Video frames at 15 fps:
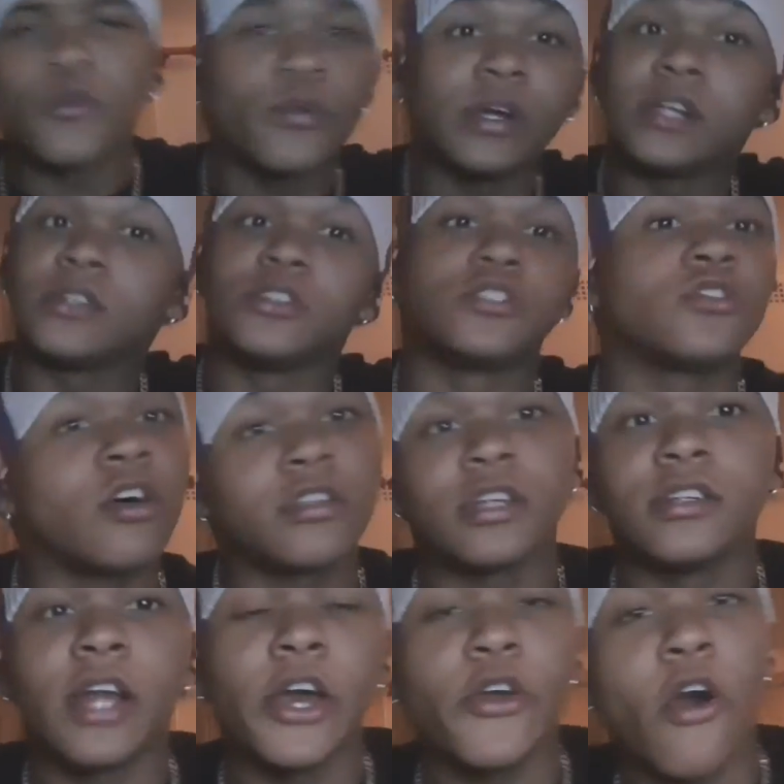ready to start the
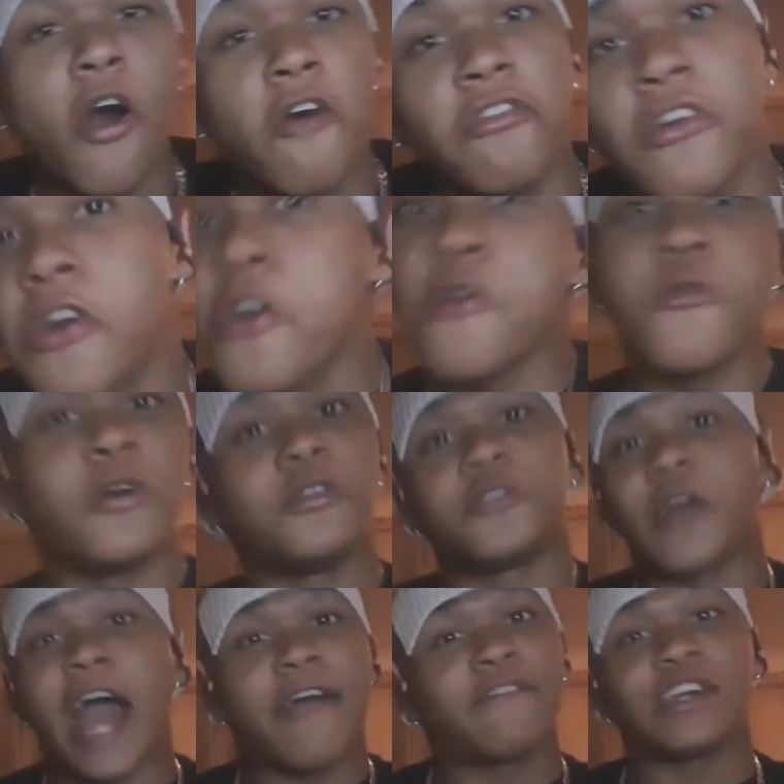day off, ready
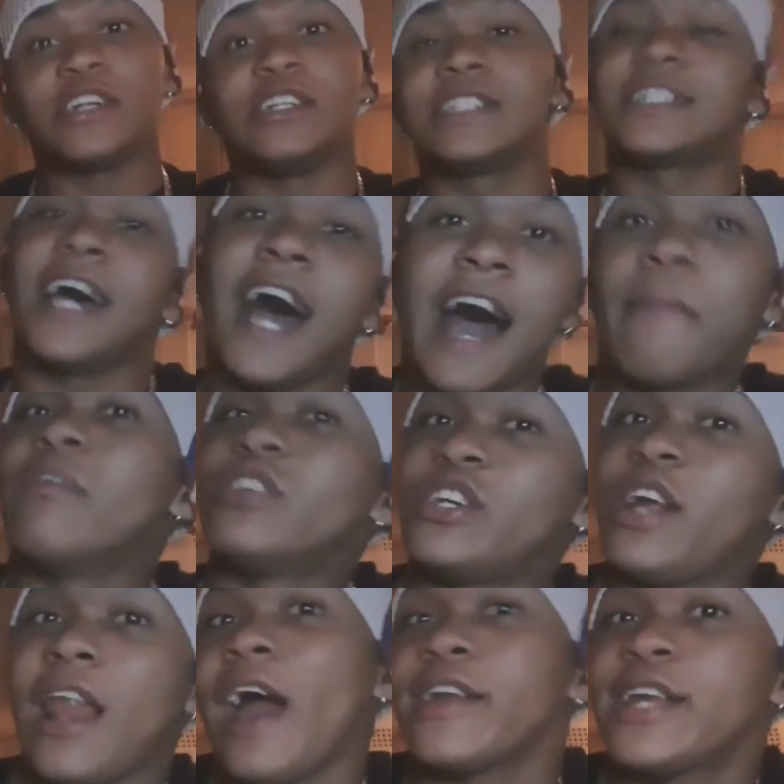to have a good time and
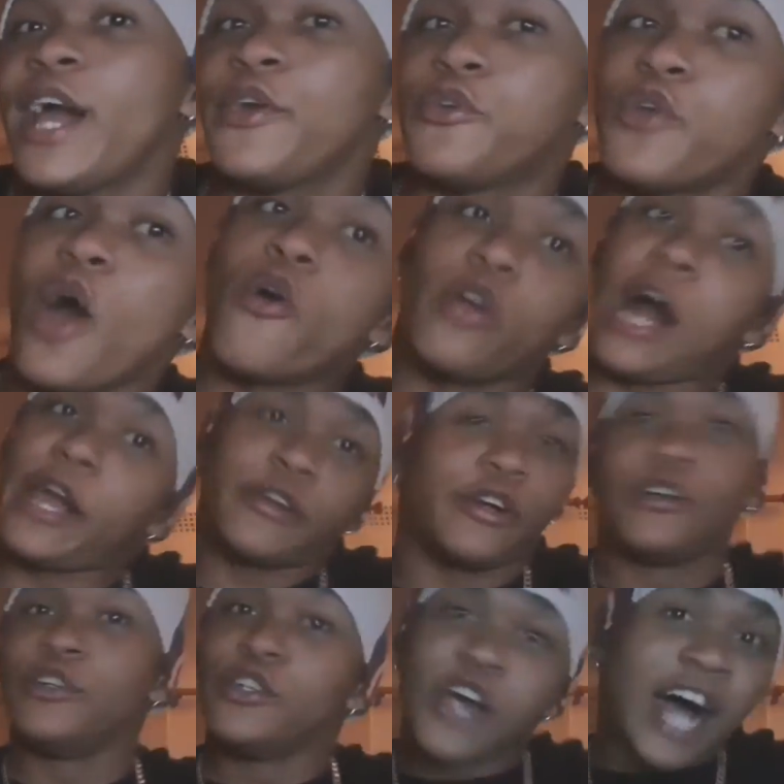shit like that, you know, like,
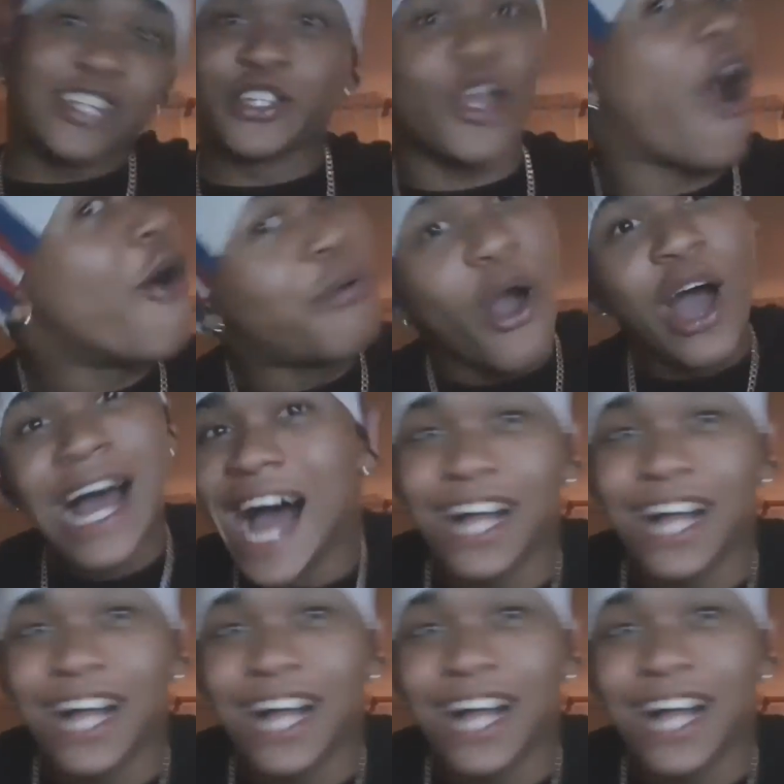I just wanted